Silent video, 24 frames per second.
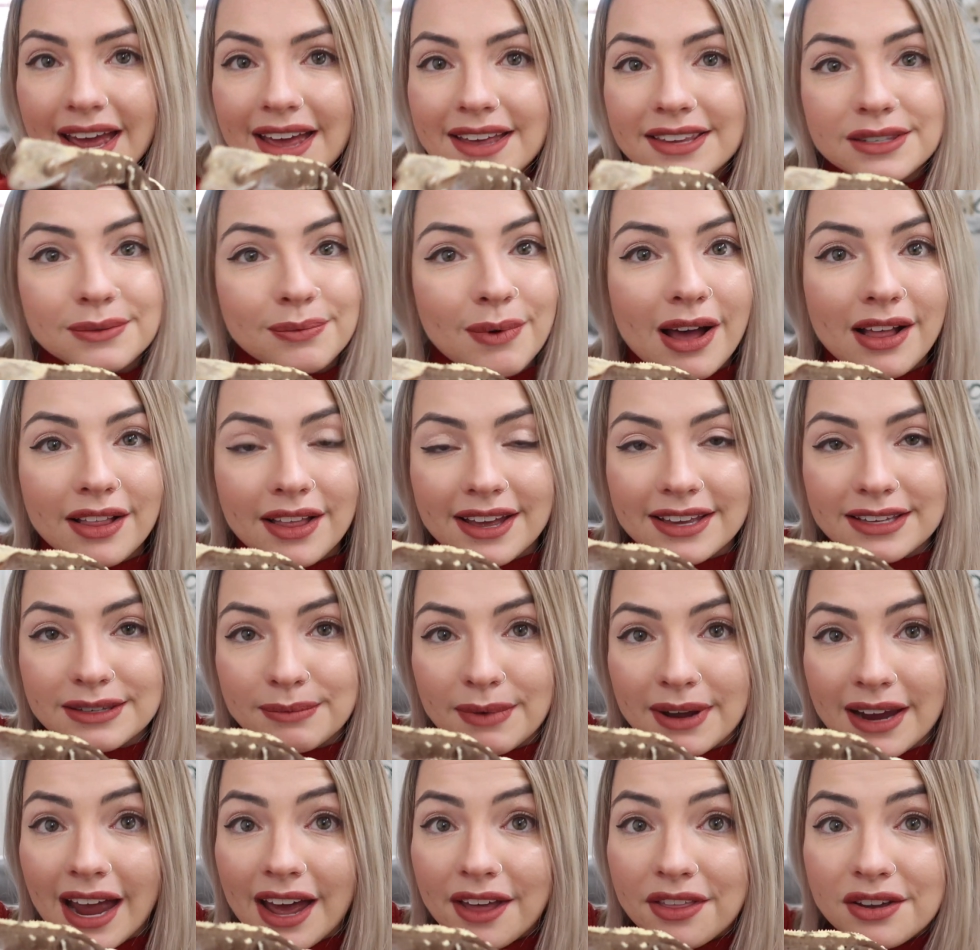as well as
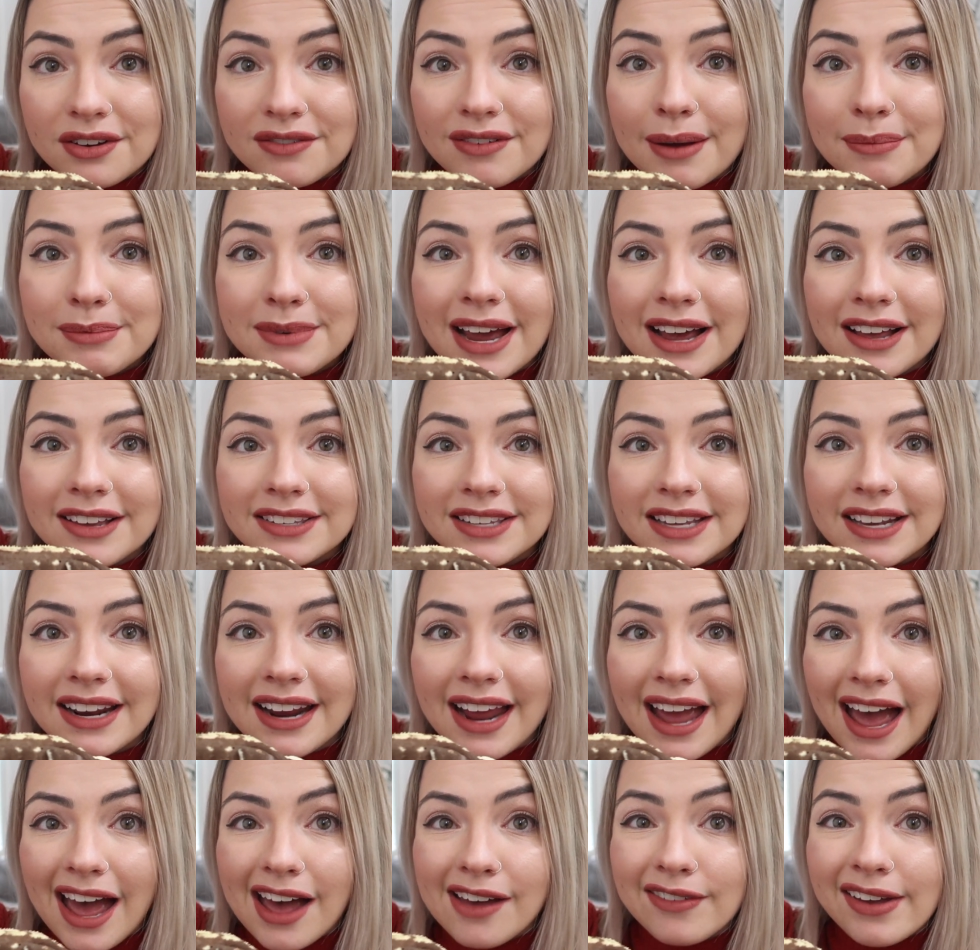my other reptiles that I
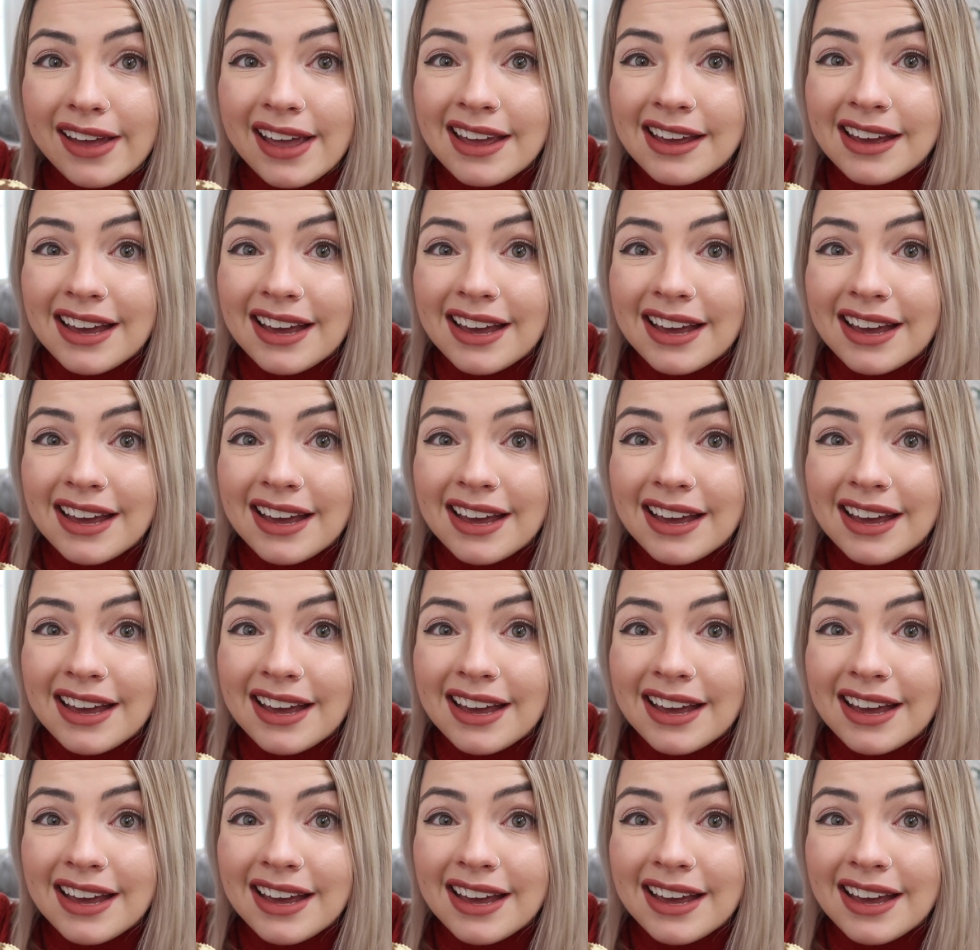have.